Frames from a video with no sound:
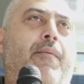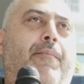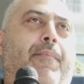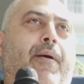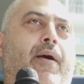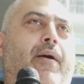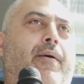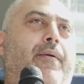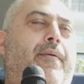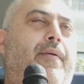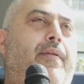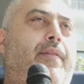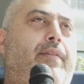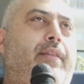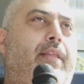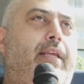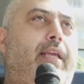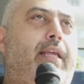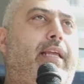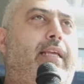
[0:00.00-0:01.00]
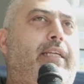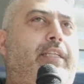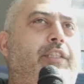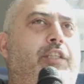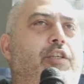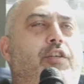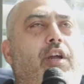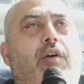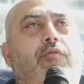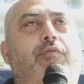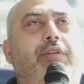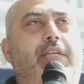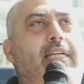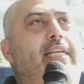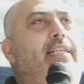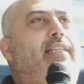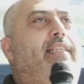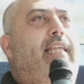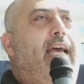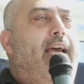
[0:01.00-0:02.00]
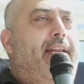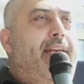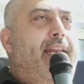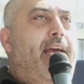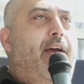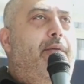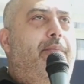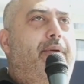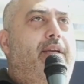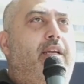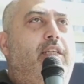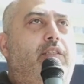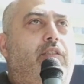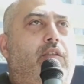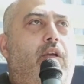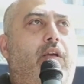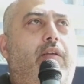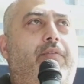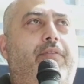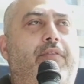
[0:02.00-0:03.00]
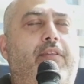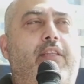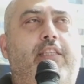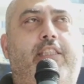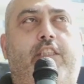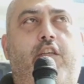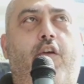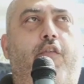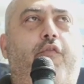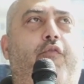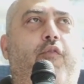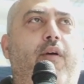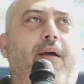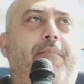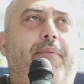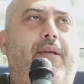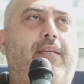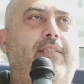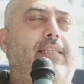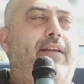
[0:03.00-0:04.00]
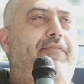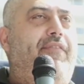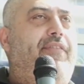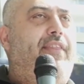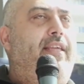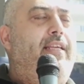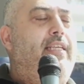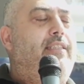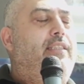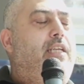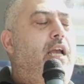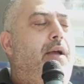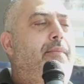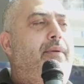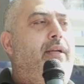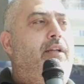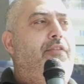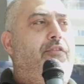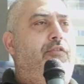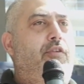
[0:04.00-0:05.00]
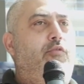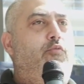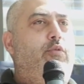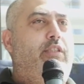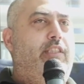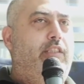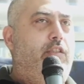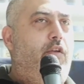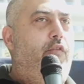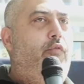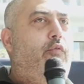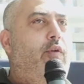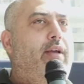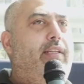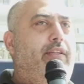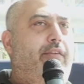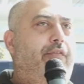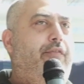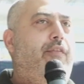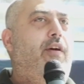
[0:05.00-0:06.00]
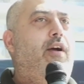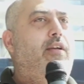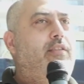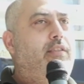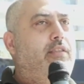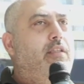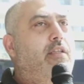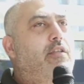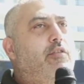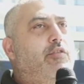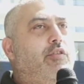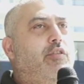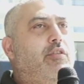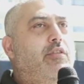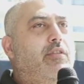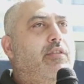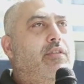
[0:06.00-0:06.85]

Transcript: But you don't need that now because everything is coming through with software-defined solutions.